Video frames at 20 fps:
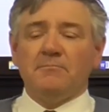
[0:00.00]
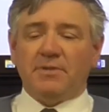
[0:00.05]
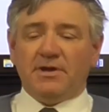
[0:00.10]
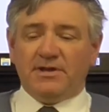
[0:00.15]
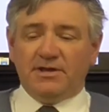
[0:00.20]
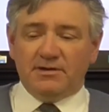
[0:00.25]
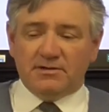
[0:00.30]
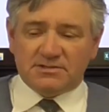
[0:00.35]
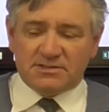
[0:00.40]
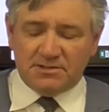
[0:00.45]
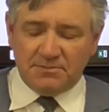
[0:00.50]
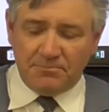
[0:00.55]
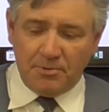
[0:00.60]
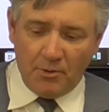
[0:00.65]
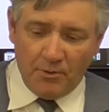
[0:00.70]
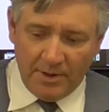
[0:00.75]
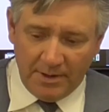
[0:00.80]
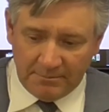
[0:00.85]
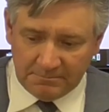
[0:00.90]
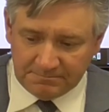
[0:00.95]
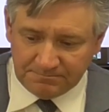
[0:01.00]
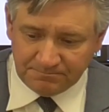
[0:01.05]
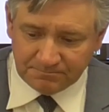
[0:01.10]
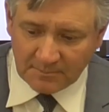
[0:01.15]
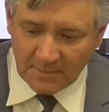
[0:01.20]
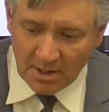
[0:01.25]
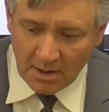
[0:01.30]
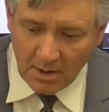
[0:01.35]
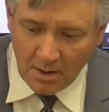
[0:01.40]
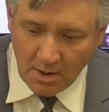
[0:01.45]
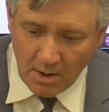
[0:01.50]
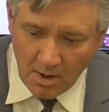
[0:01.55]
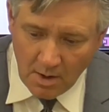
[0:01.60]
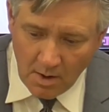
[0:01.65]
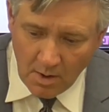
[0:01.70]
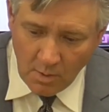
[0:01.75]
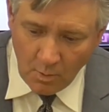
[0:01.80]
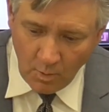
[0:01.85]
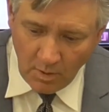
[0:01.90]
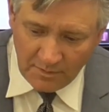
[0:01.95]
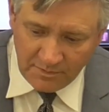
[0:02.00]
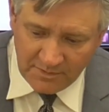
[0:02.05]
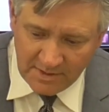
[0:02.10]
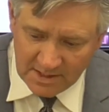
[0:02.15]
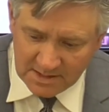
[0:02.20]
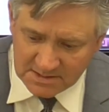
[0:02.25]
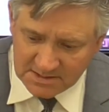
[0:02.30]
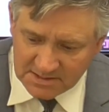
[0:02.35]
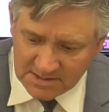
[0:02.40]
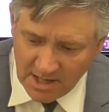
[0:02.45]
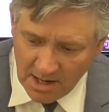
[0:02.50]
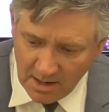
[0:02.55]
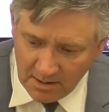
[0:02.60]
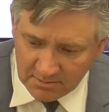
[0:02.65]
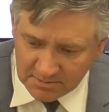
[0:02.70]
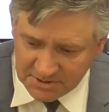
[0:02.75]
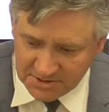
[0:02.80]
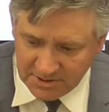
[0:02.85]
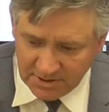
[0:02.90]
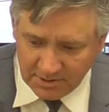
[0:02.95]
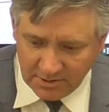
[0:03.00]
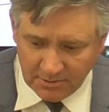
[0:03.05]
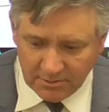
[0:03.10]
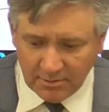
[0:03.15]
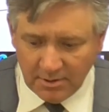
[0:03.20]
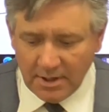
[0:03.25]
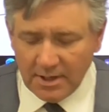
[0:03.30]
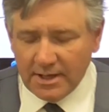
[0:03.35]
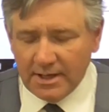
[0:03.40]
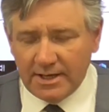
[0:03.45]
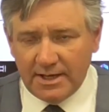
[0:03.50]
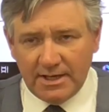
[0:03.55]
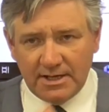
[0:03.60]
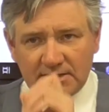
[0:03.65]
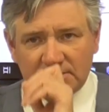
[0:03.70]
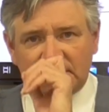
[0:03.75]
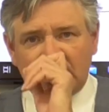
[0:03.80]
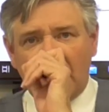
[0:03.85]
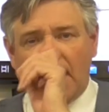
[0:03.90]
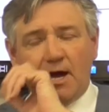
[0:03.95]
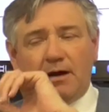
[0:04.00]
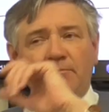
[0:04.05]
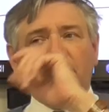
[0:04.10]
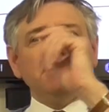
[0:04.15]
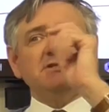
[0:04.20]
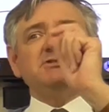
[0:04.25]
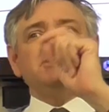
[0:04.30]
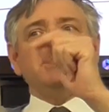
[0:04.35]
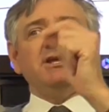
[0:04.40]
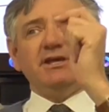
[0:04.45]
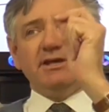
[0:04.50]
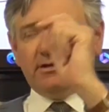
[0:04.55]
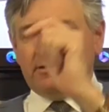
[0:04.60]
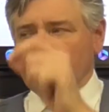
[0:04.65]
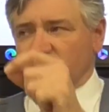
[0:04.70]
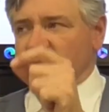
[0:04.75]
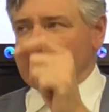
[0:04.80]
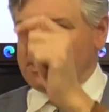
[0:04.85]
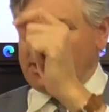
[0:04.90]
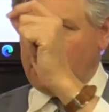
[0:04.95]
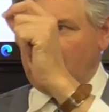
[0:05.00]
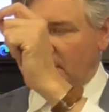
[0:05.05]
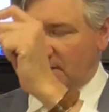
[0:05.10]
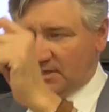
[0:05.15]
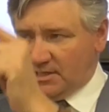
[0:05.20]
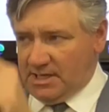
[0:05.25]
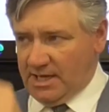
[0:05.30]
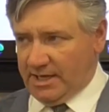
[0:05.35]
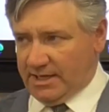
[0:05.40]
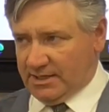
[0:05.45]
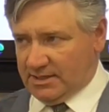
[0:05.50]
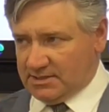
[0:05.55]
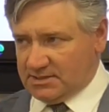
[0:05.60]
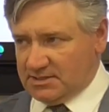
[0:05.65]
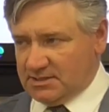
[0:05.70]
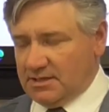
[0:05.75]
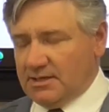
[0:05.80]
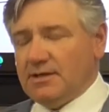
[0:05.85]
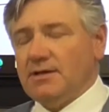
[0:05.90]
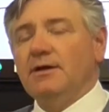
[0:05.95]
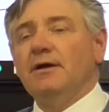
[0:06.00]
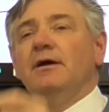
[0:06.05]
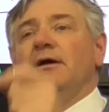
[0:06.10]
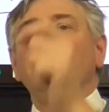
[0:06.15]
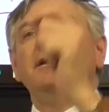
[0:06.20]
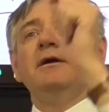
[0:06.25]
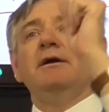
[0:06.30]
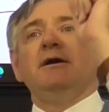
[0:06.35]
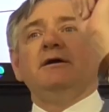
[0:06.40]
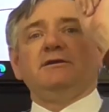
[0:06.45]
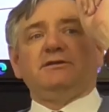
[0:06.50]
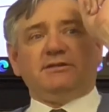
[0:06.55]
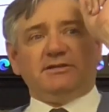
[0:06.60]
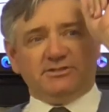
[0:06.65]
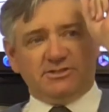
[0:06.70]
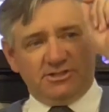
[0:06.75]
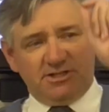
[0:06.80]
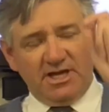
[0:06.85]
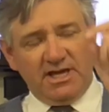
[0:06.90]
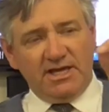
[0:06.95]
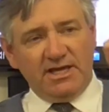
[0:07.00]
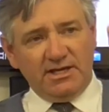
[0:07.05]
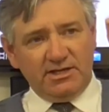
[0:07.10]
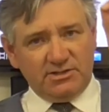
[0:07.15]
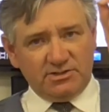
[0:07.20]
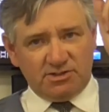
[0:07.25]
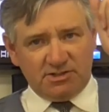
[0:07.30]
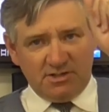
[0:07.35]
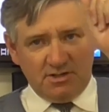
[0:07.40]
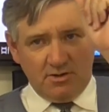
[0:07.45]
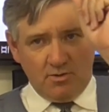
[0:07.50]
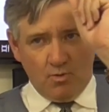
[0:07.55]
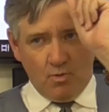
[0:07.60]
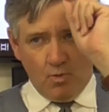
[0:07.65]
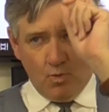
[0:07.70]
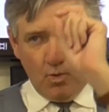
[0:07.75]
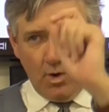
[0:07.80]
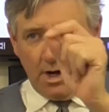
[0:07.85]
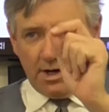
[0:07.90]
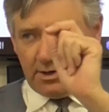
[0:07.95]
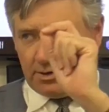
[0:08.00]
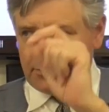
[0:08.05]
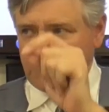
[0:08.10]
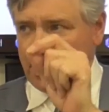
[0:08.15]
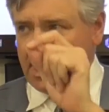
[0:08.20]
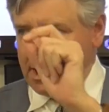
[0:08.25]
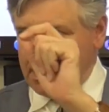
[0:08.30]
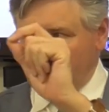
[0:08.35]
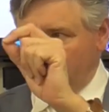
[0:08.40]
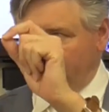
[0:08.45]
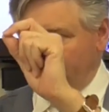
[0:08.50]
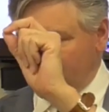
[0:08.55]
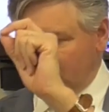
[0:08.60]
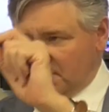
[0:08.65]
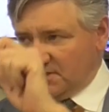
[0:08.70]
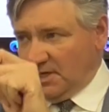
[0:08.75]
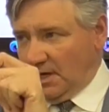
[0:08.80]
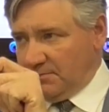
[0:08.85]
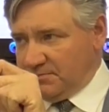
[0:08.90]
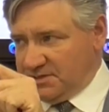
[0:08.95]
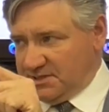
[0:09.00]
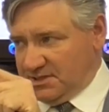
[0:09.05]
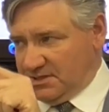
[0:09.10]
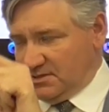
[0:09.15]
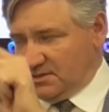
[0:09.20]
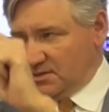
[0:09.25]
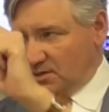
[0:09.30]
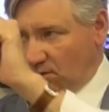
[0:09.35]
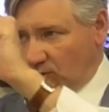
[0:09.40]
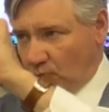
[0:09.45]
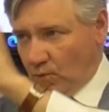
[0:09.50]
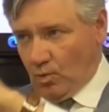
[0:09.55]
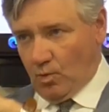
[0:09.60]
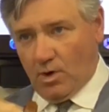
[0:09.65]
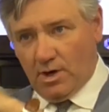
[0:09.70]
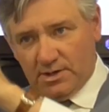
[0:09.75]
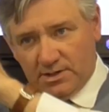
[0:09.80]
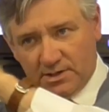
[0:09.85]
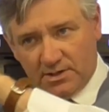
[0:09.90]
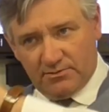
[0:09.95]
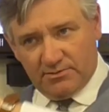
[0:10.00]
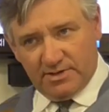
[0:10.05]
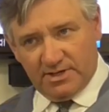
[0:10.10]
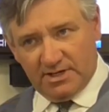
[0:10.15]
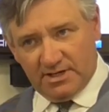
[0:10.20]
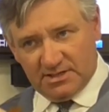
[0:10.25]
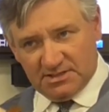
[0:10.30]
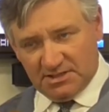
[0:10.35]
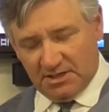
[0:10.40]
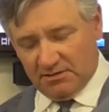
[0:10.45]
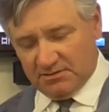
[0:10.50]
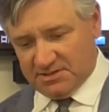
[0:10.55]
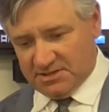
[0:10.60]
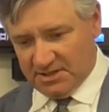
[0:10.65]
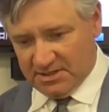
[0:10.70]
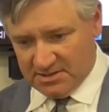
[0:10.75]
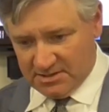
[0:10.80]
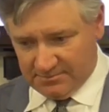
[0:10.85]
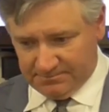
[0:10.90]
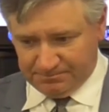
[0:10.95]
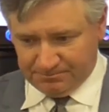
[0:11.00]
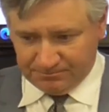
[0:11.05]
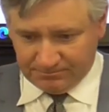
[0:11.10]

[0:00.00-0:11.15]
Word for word: But here's the point. What this tells you is how much energy it takes to change one gram of a substance one degree Celsius.